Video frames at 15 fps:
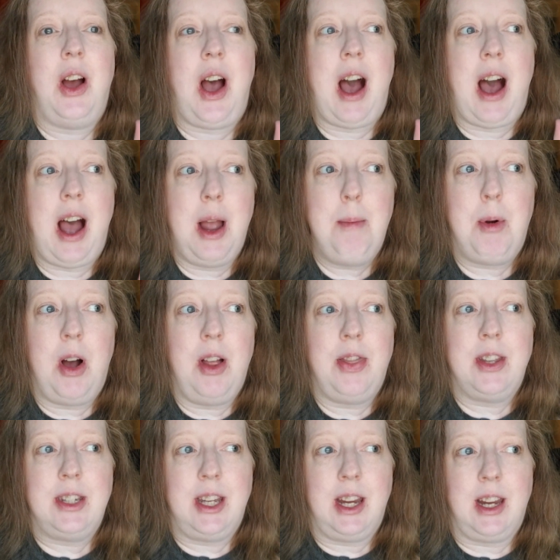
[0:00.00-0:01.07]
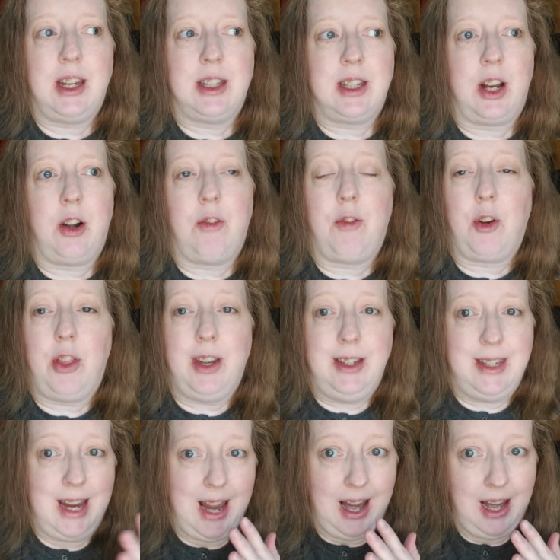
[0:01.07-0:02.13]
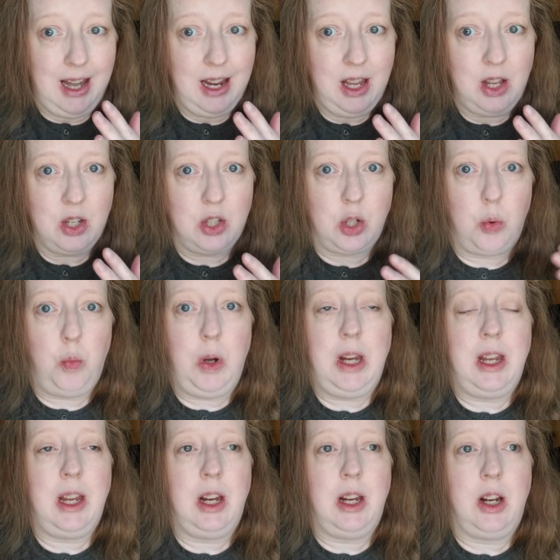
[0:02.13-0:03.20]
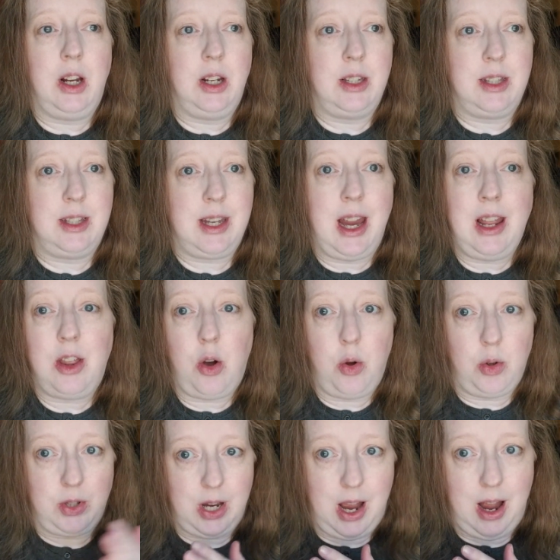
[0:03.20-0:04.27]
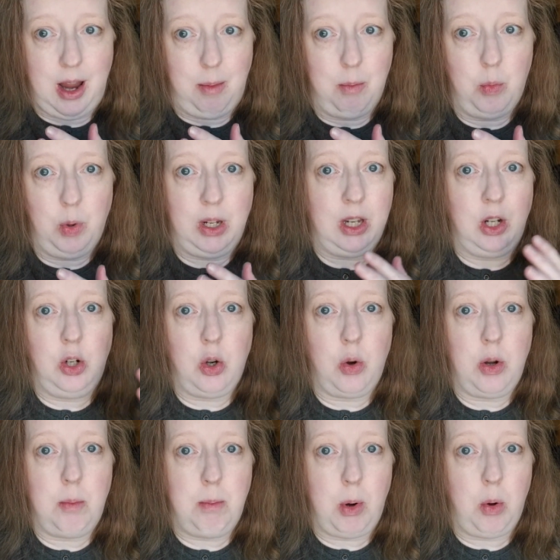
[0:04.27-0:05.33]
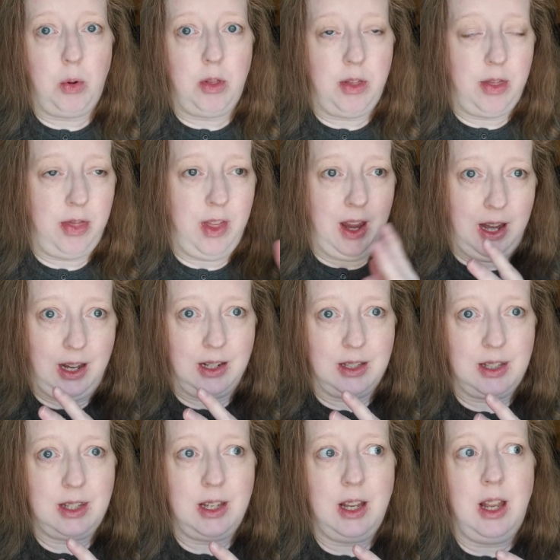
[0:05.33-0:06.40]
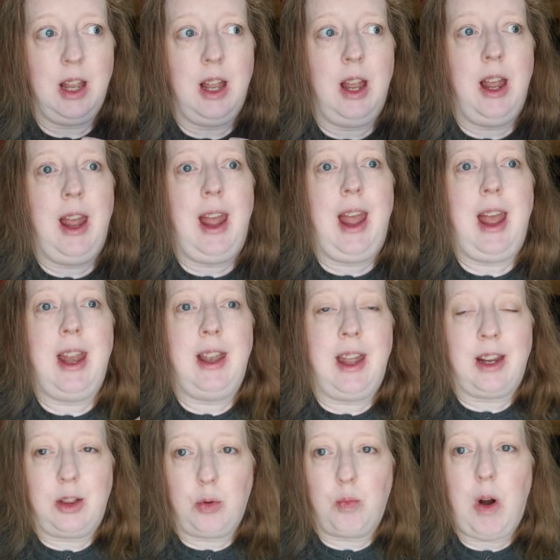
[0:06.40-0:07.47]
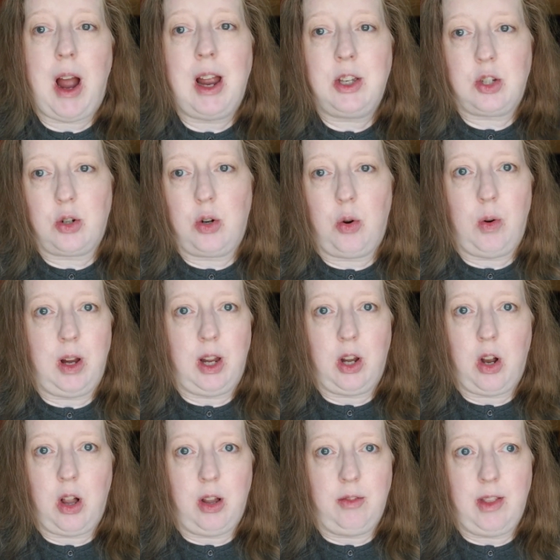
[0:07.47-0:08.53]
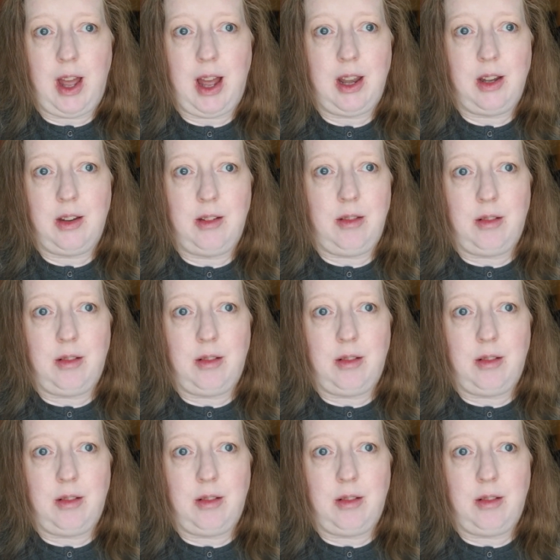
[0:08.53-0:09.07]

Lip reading: I bought the tickets that are for the day, so we can stay the whole time. We can go to both things. And like the rides are going and all of that